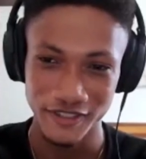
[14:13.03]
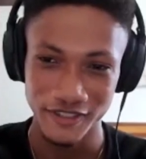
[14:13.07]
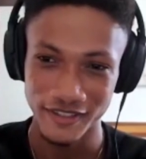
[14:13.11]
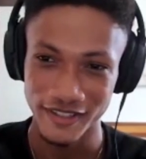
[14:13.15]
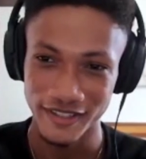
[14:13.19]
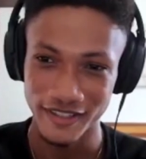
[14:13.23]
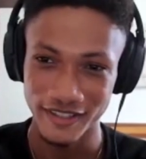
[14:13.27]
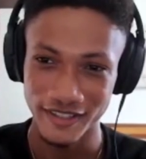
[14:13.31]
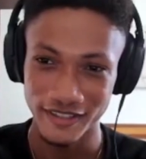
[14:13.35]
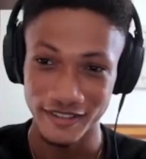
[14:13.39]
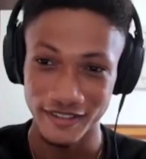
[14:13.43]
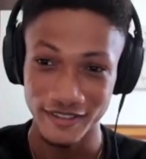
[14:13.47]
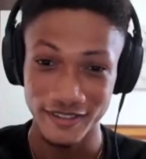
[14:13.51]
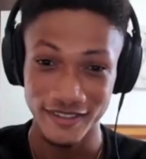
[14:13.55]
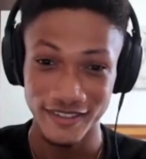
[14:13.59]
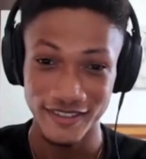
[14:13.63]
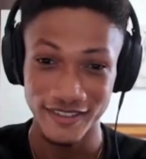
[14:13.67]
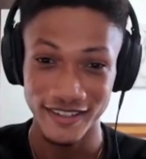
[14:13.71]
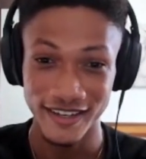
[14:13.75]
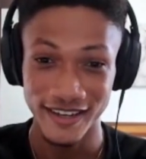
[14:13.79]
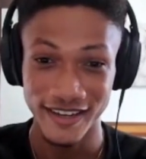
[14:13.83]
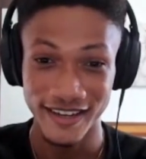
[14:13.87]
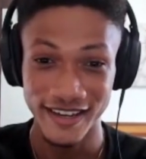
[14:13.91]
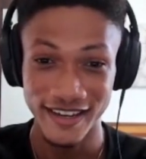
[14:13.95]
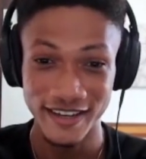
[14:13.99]
okay. That.
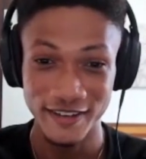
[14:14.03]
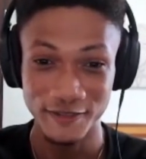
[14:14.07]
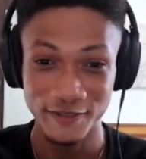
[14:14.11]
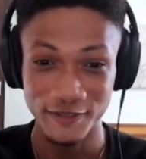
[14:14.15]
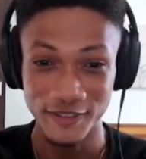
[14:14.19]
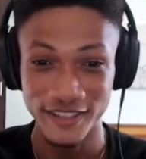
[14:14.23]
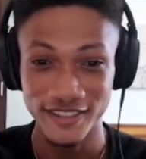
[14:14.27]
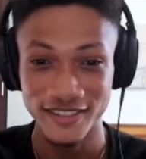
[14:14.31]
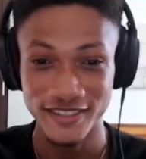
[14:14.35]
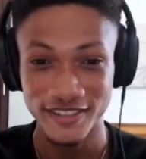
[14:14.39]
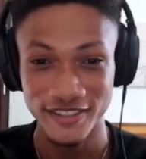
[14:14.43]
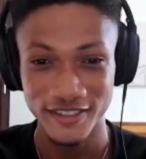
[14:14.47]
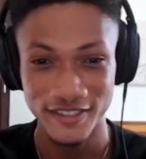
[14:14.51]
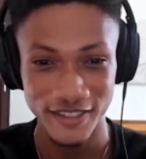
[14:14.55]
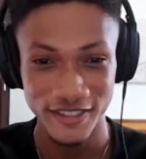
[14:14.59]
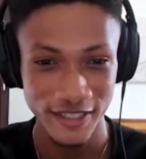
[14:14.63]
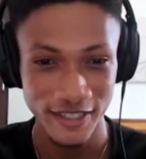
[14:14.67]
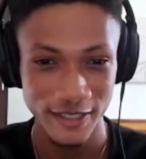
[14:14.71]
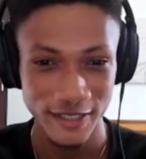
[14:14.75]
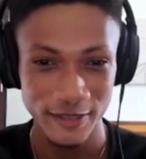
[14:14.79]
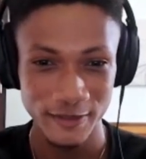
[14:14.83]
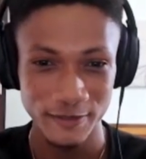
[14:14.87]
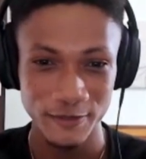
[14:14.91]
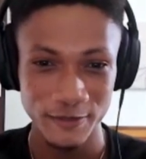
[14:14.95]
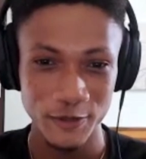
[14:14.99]
I have
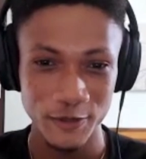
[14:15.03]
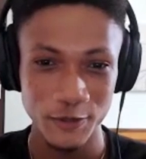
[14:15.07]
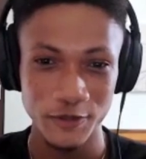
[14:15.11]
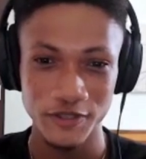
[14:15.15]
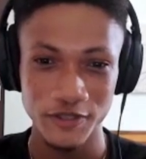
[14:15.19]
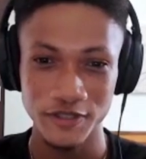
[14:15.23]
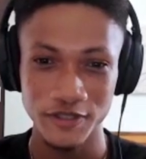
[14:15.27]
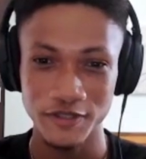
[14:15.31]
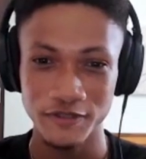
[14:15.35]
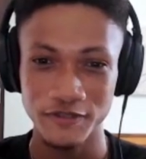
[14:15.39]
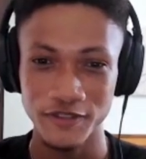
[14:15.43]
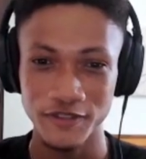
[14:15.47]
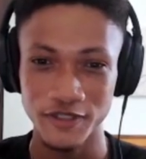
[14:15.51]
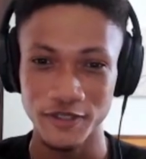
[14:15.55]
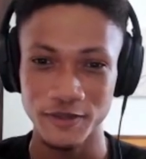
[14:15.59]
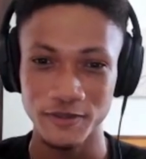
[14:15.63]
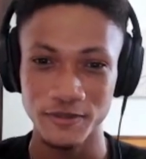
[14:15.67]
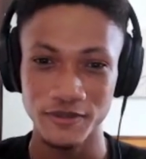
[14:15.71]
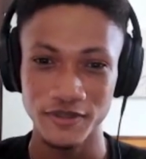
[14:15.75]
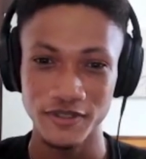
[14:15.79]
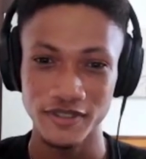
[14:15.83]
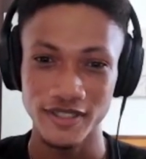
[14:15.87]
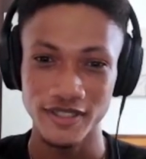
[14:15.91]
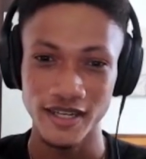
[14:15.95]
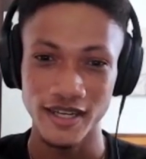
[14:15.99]
Instagram, Twitter,
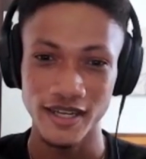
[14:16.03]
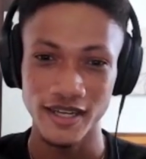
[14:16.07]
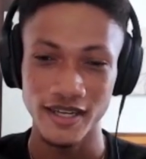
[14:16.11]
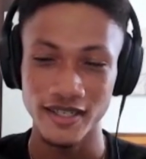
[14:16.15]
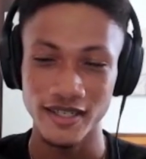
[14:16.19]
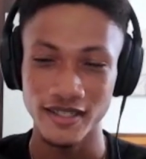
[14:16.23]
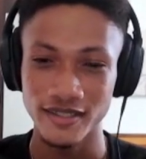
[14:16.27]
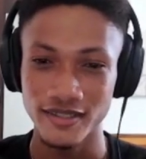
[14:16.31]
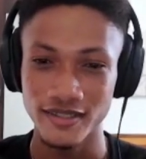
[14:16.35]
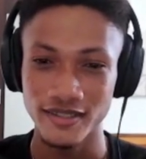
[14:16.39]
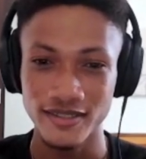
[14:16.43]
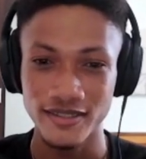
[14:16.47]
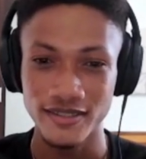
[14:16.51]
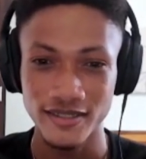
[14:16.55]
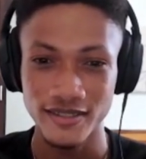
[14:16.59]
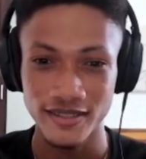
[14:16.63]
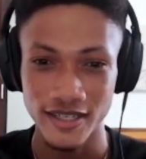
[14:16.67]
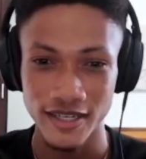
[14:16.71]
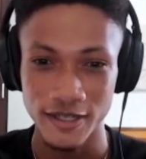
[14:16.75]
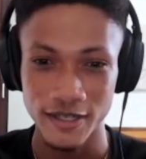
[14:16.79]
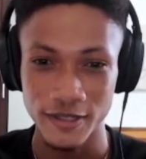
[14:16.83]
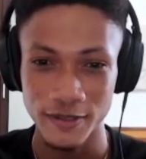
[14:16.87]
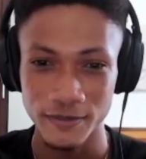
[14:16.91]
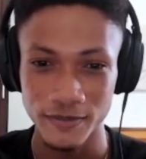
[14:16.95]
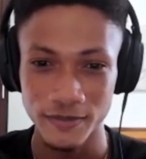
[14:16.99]
Facebook at
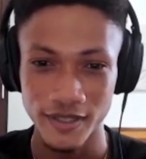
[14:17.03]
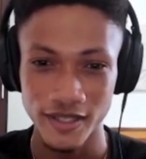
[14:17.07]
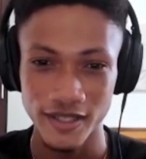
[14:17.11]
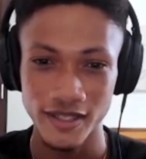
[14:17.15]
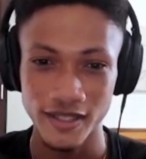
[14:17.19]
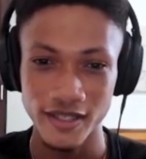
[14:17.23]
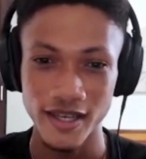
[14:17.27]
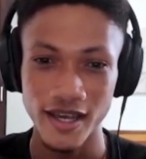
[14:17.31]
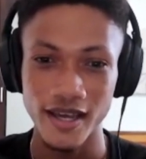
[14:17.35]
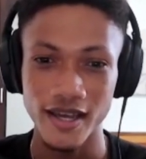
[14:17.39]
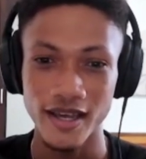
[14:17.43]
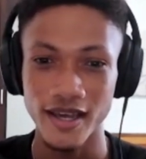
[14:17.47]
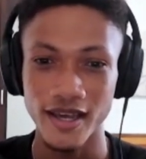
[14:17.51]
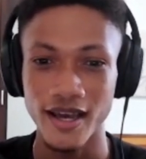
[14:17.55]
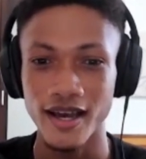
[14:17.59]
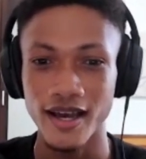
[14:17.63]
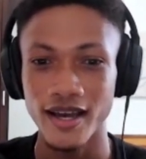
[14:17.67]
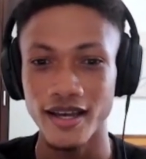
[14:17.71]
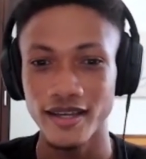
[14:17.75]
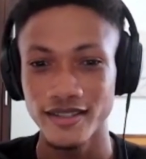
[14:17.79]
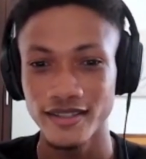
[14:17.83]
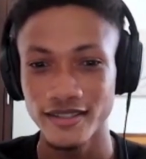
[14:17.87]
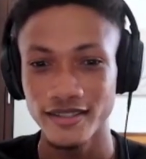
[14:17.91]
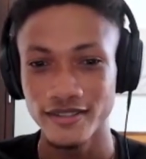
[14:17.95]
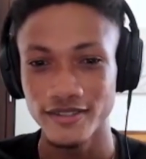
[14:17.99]
Sam
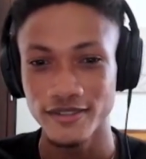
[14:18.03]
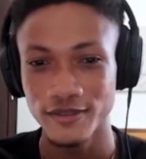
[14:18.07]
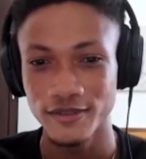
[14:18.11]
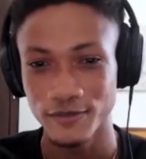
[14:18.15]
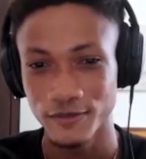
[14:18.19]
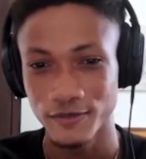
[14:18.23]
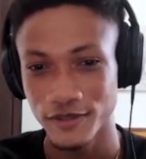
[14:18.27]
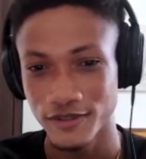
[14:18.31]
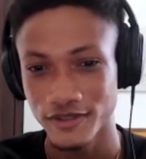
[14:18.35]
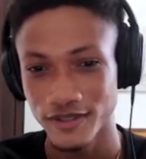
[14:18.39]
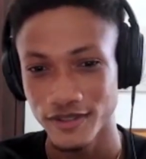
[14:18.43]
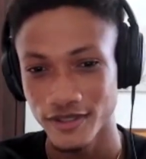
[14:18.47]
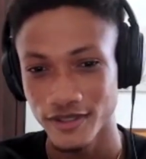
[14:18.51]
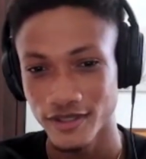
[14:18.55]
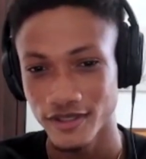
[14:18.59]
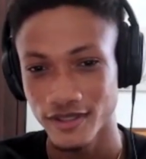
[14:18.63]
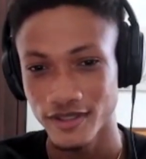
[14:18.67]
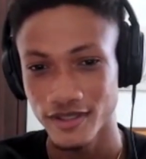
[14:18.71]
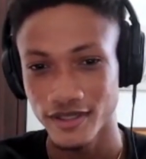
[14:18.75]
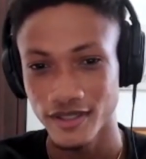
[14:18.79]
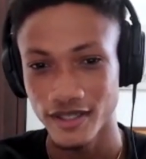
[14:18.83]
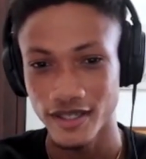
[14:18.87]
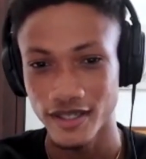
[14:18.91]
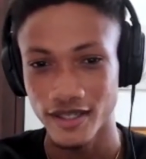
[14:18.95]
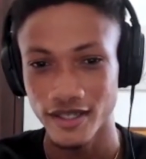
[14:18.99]
Akins Music,
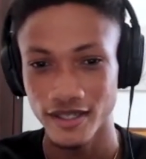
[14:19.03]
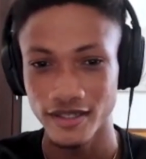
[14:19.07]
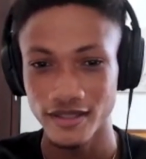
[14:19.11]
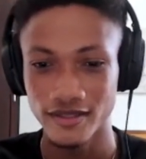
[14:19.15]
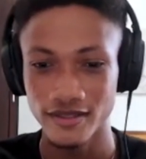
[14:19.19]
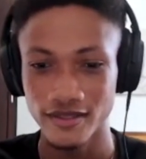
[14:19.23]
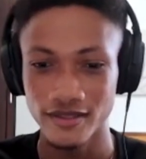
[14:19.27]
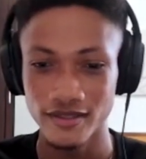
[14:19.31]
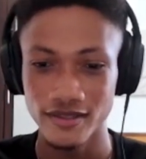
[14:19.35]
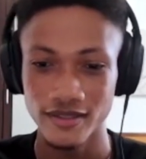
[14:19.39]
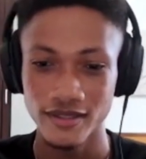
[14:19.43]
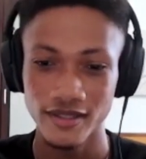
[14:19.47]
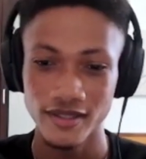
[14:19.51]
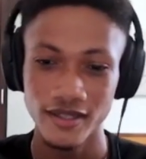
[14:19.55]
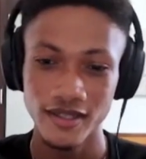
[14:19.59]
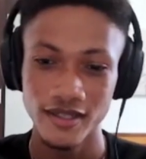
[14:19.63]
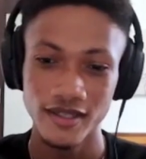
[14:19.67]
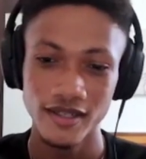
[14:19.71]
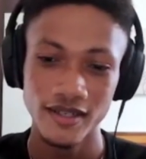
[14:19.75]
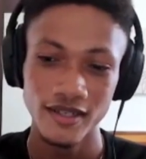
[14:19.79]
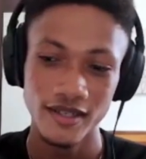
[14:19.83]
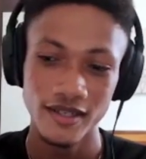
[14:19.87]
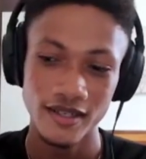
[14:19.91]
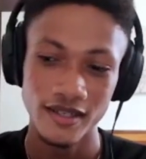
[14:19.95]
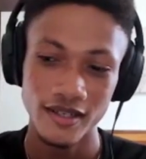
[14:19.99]
and
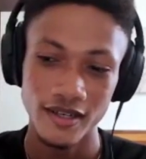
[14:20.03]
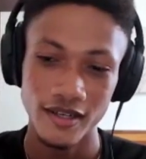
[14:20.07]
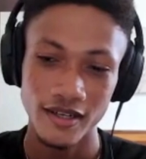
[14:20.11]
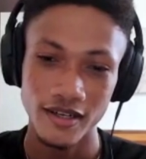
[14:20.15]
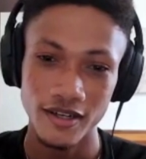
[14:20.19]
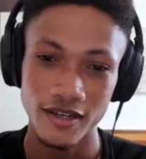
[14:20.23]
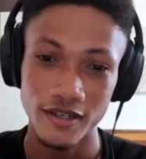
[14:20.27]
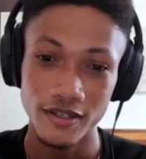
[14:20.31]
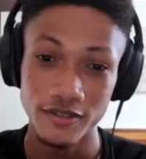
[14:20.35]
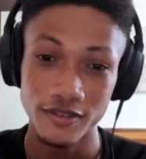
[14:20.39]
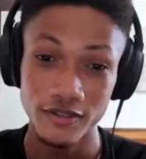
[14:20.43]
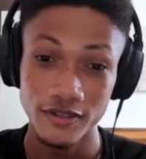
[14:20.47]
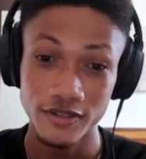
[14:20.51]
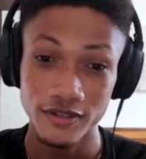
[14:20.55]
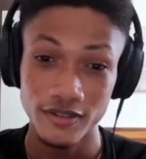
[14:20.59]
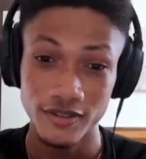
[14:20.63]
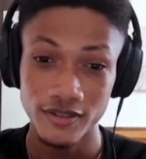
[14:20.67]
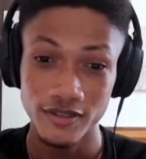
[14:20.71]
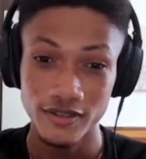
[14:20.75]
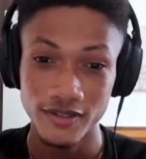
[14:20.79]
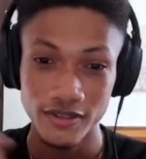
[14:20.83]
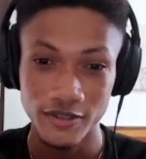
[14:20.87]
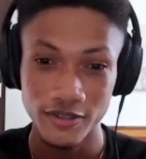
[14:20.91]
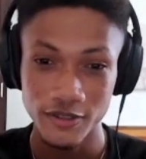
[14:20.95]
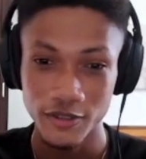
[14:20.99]
uh, you
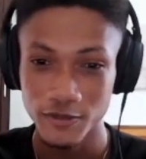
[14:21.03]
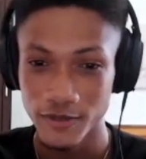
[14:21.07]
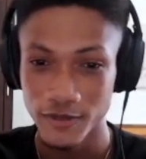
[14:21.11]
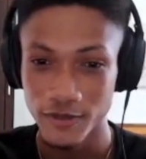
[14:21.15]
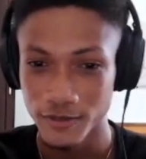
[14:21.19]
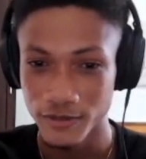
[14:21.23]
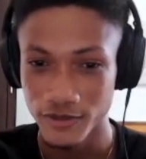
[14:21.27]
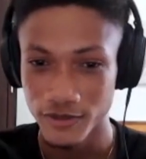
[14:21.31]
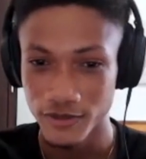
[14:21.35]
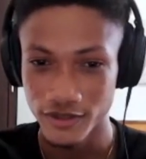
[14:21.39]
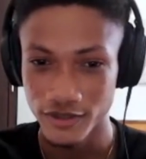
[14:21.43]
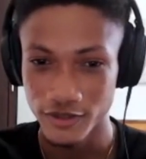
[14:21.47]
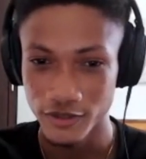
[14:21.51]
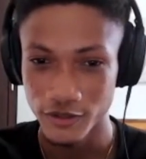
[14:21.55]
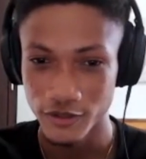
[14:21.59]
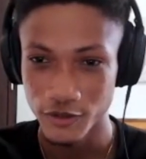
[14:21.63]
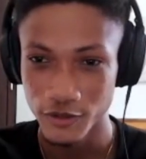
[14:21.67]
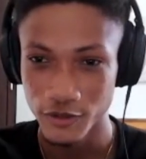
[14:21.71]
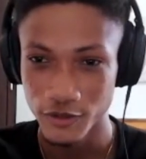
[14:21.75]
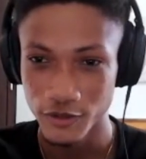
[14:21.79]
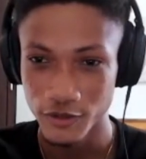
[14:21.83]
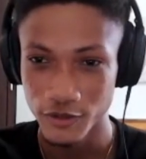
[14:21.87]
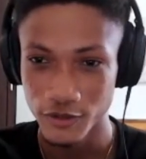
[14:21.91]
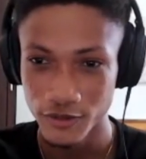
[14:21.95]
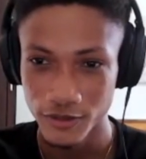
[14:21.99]
can listen to my music on
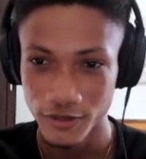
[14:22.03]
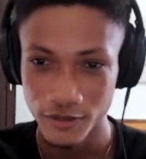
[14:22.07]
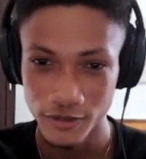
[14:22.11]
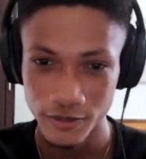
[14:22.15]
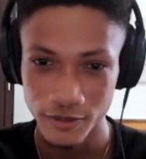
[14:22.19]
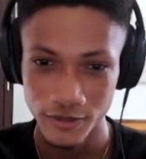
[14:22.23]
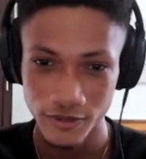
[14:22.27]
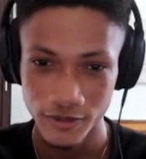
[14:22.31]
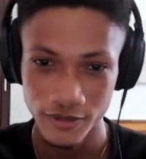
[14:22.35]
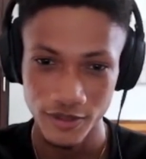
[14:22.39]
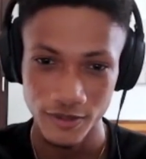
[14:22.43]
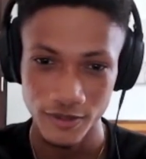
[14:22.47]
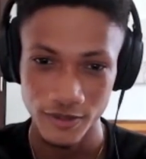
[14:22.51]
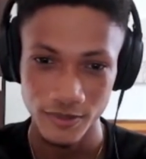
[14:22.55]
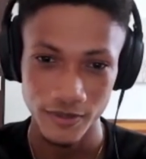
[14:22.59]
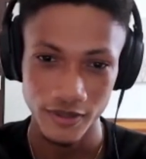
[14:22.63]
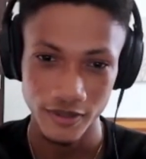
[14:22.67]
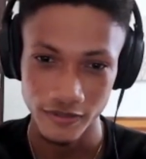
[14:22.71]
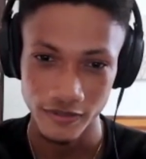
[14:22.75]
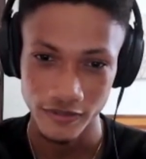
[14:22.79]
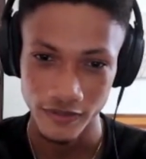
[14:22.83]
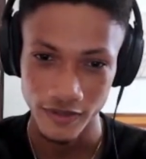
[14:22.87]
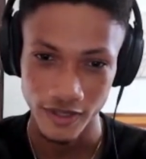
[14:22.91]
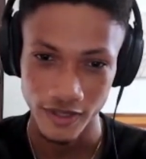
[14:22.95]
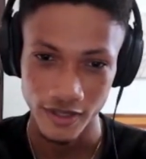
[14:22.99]
YouTube and
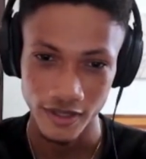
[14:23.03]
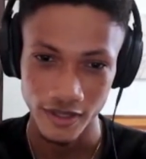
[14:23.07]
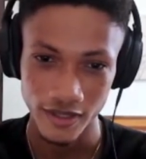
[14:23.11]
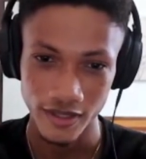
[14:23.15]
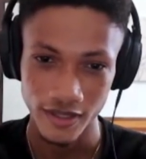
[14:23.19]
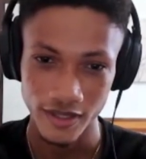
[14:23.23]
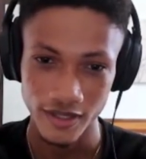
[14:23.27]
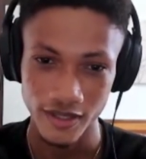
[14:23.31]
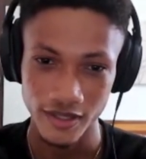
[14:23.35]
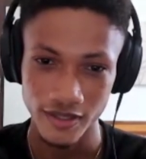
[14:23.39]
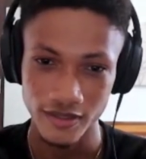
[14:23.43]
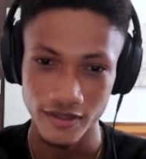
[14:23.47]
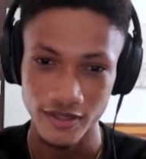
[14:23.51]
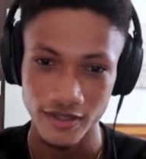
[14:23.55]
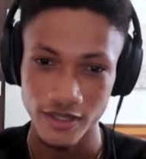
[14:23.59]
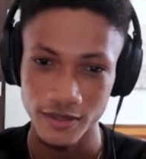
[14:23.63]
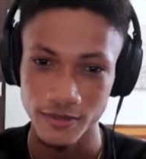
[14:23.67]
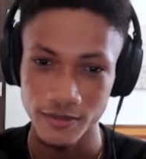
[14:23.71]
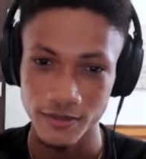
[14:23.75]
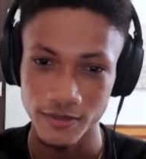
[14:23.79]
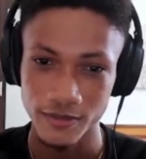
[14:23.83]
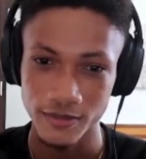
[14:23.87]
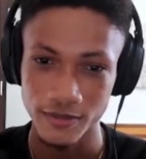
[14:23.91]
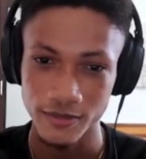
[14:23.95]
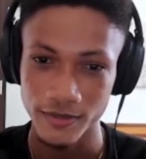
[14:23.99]
Spotify at
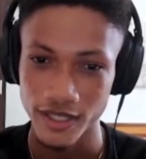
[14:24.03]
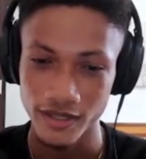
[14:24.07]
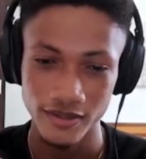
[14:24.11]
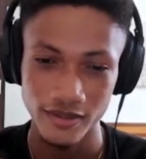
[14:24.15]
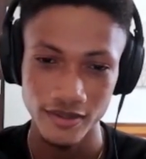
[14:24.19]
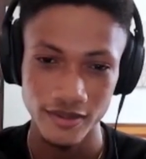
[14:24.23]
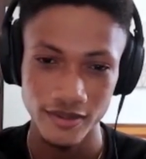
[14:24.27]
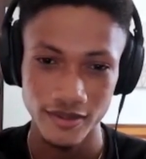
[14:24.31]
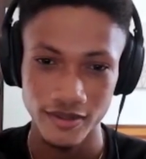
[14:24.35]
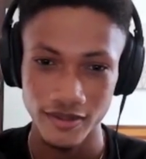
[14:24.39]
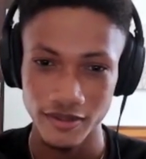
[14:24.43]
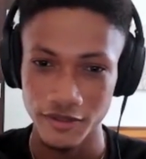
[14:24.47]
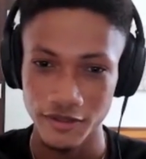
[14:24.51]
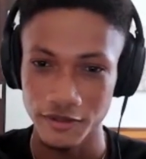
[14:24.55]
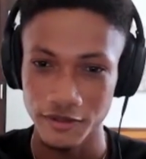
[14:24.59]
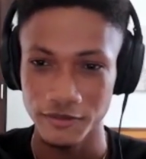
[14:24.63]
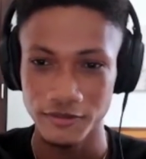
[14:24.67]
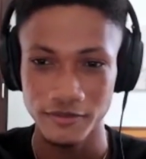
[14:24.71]
Sam Akins.